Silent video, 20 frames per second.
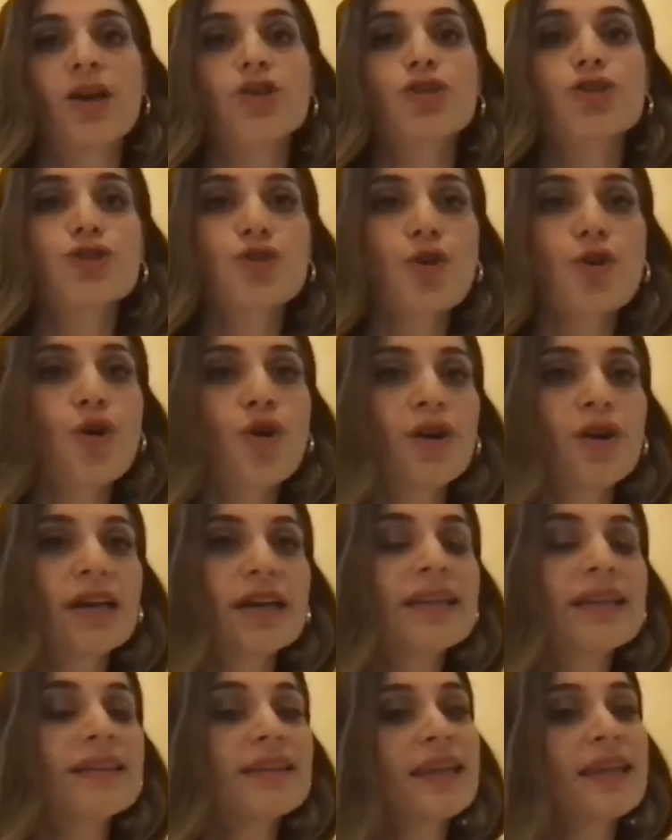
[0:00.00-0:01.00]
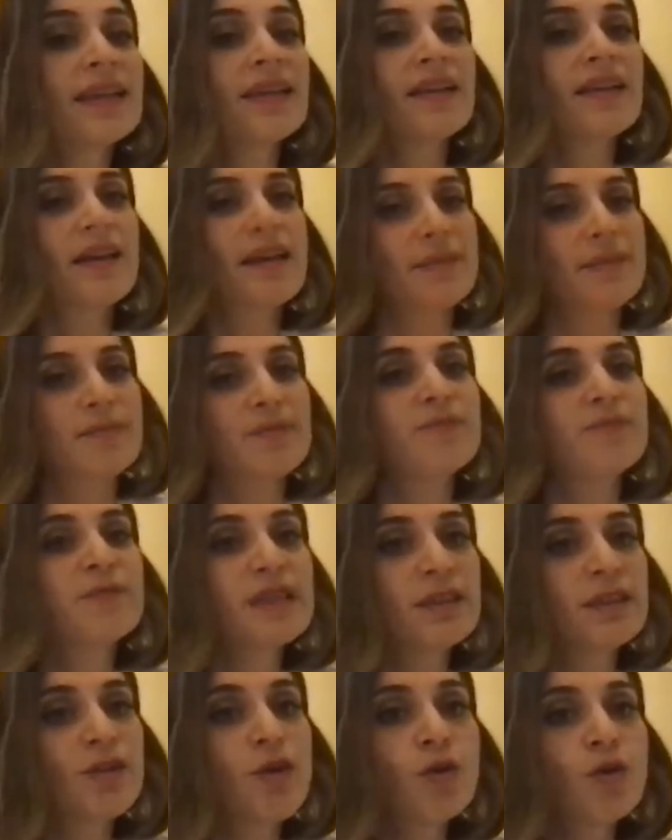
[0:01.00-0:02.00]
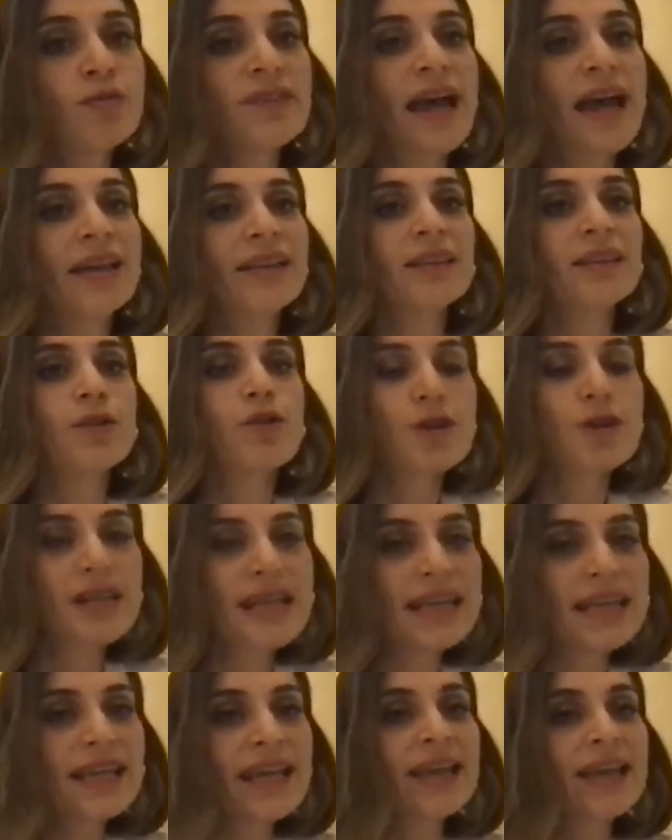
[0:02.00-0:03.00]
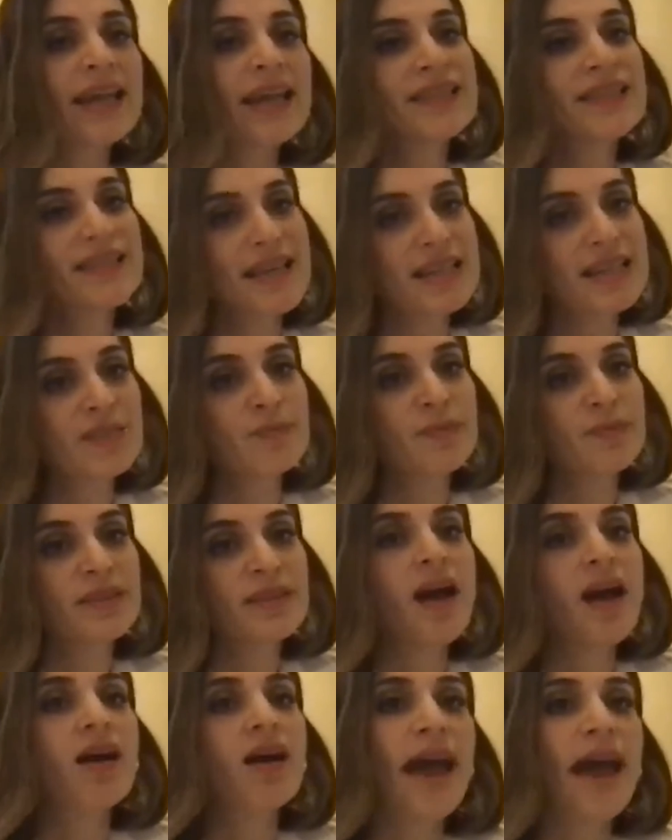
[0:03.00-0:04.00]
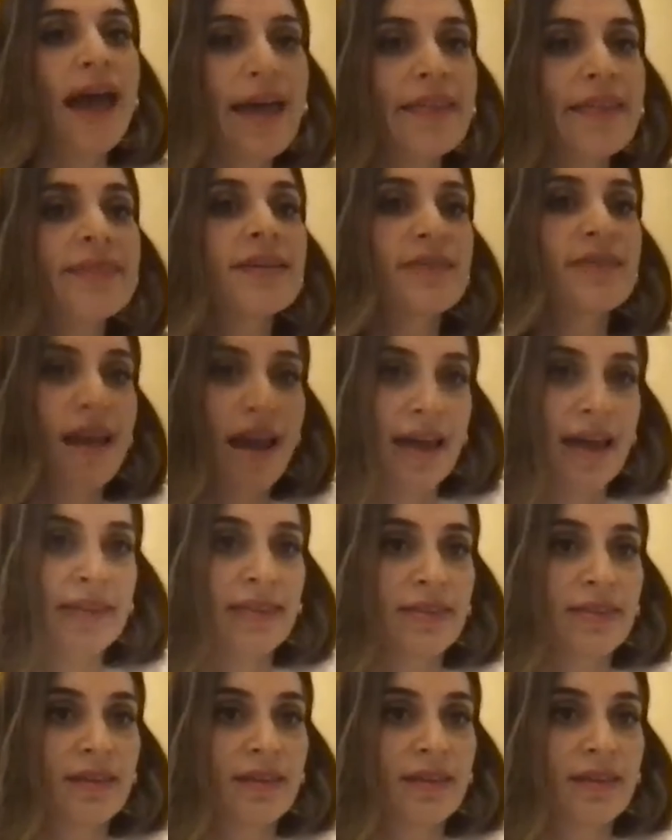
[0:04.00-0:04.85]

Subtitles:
So we know that learning and assessment are hand in hand.